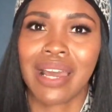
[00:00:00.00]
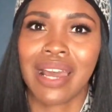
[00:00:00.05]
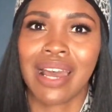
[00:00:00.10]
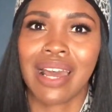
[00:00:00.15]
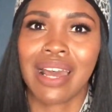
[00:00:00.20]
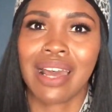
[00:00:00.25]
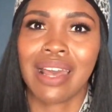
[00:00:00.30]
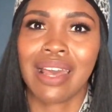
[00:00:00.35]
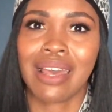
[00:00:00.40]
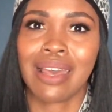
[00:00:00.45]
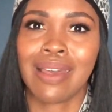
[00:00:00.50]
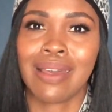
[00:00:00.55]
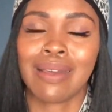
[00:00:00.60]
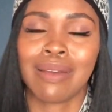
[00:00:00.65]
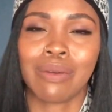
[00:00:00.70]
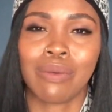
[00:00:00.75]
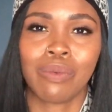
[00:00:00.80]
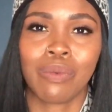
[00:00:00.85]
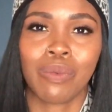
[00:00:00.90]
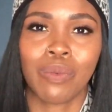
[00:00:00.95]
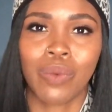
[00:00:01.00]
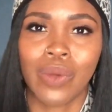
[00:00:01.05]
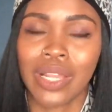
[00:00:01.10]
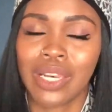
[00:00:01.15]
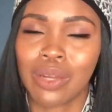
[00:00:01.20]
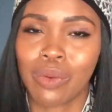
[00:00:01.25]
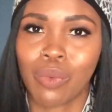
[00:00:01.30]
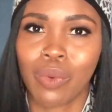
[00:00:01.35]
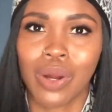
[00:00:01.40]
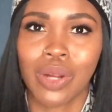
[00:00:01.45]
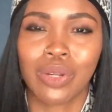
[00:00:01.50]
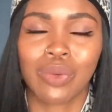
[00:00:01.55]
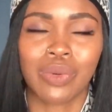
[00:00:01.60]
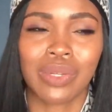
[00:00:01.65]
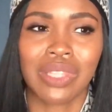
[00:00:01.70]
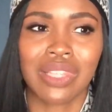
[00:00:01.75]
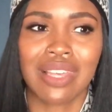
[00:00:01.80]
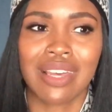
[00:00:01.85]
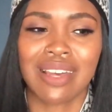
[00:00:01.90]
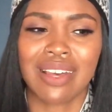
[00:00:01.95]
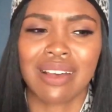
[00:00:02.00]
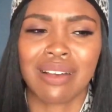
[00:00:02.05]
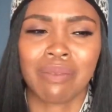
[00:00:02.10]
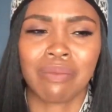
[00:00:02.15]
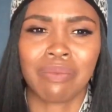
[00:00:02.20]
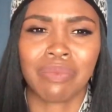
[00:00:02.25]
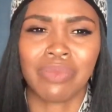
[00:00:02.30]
I went and worked with them.